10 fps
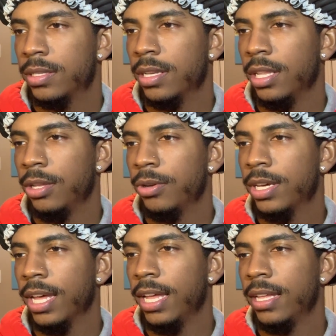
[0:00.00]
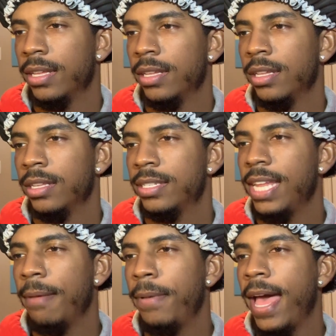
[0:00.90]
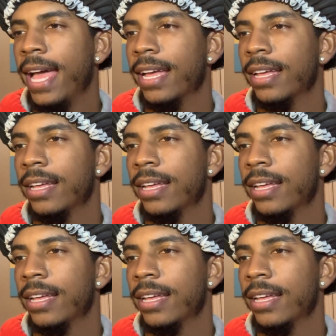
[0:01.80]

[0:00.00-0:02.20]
To Luka. Step back.